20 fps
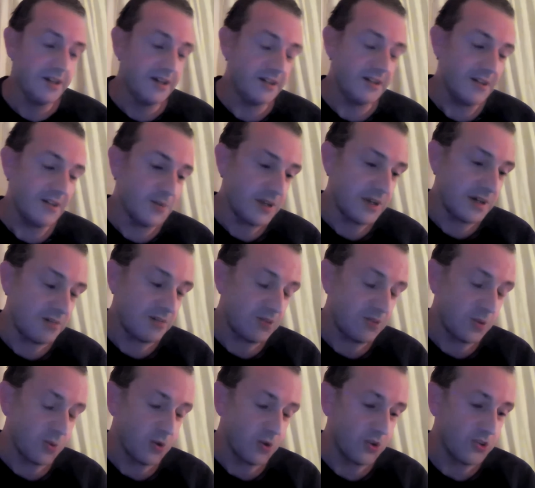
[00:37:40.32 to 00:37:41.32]
And then we have
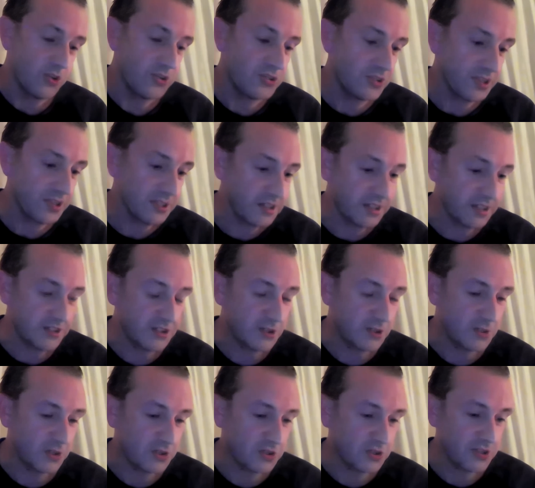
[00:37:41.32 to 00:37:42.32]
the words, I, I
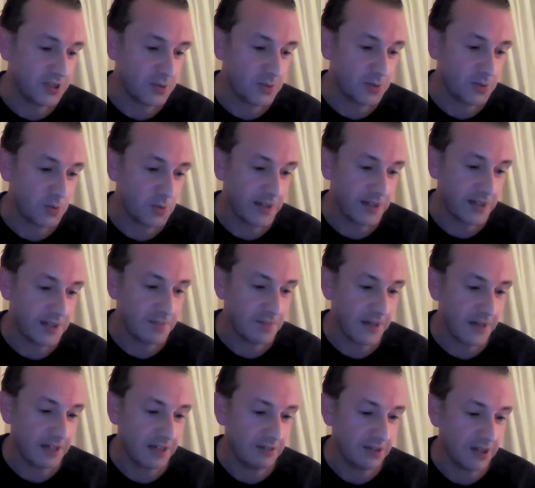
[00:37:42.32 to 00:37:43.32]
do not sit with wicked
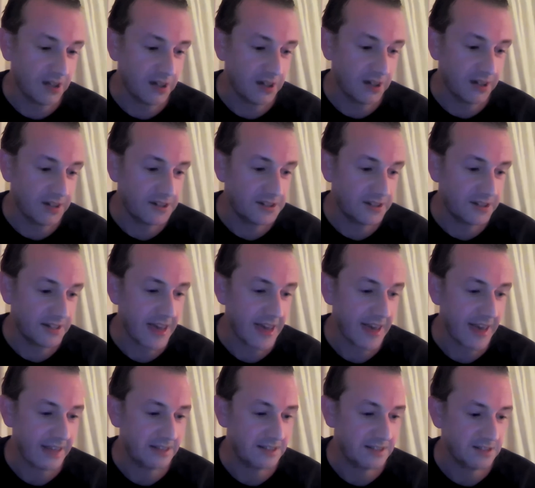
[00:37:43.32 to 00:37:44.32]
men of lies. I
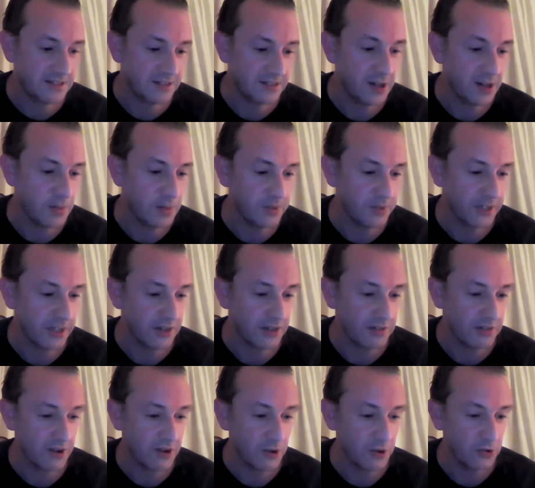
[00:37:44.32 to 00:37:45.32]
hate the company
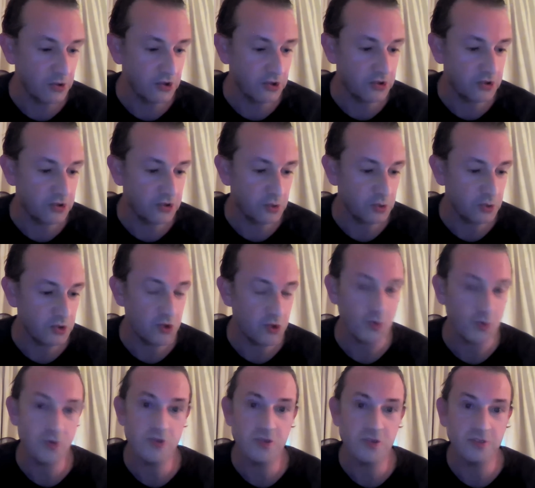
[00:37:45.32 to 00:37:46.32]
of those who
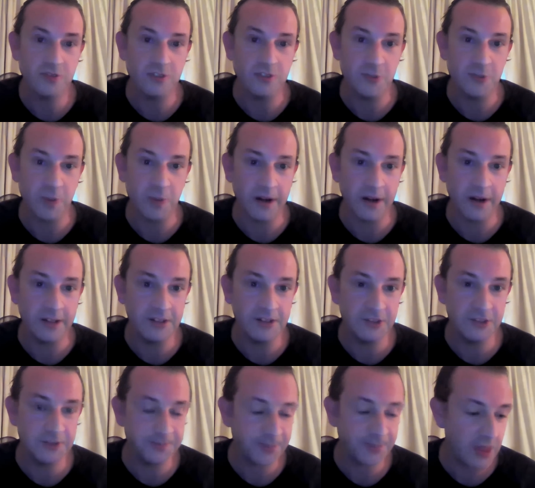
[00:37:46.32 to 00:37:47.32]
truth
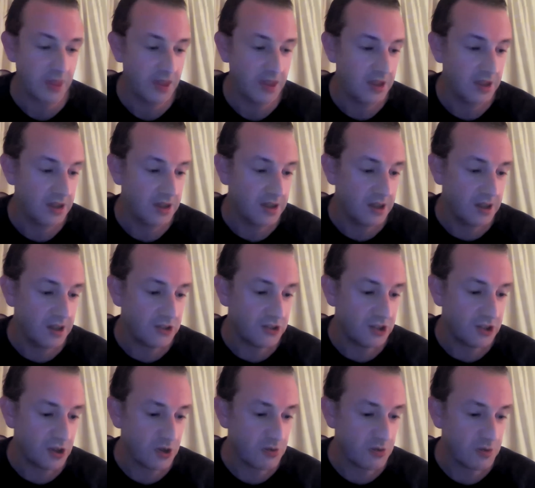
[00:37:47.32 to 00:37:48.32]
despise.
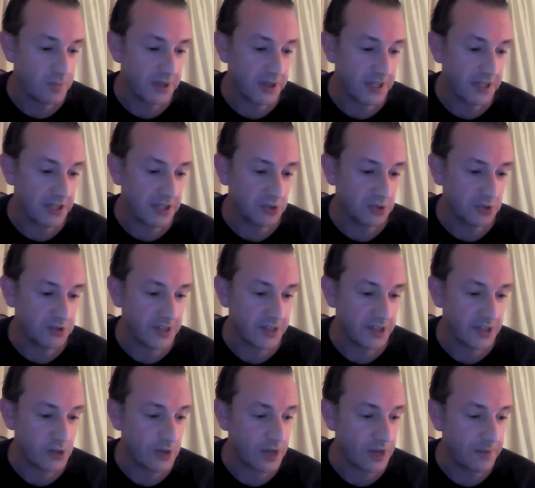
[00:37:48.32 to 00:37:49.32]
Jehovah, please don't
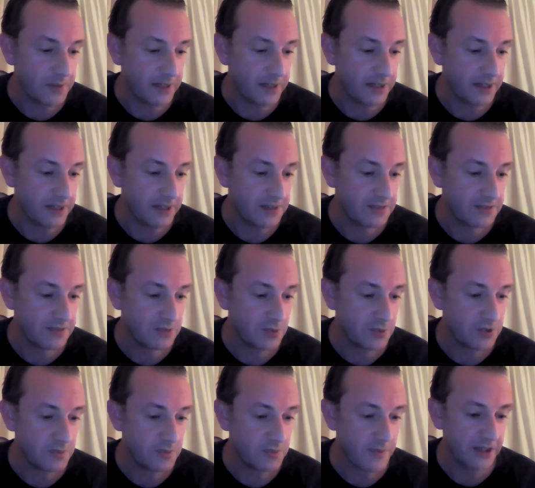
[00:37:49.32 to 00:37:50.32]
take away my life
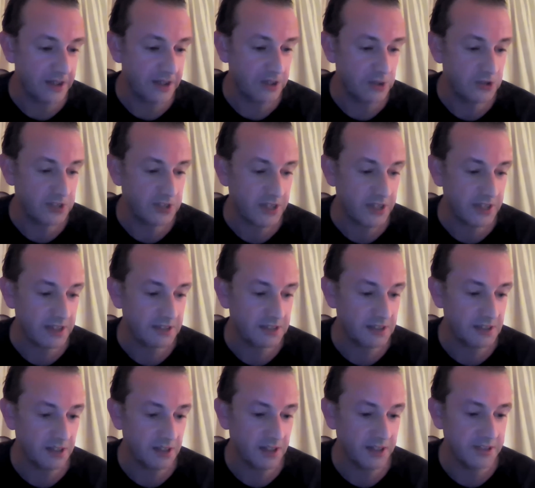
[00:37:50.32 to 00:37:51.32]
with men who take
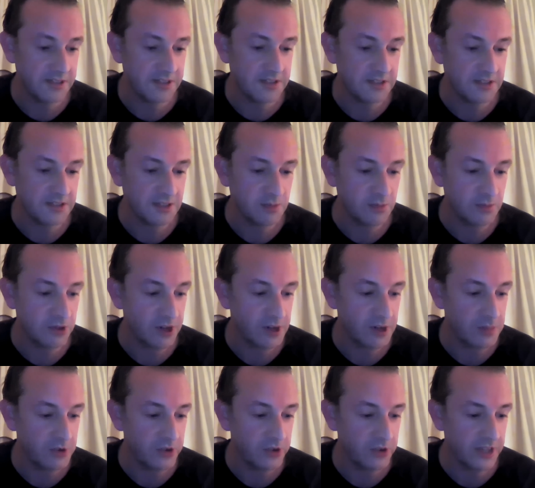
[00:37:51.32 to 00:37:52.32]
delight in
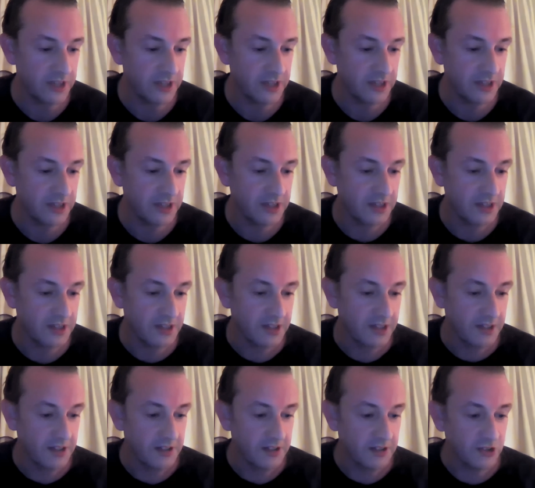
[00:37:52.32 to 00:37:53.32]
bribery
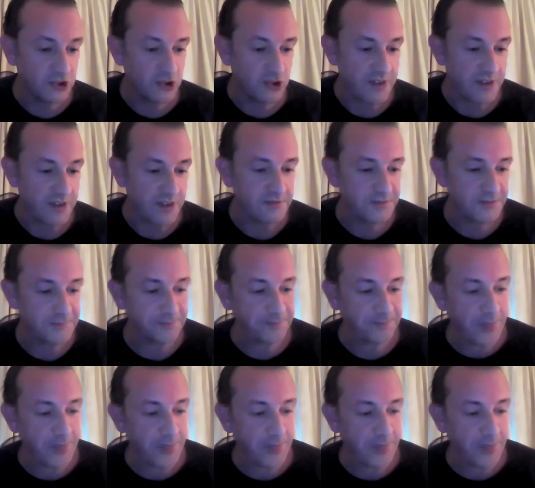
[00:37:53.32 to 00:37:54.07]
and strife.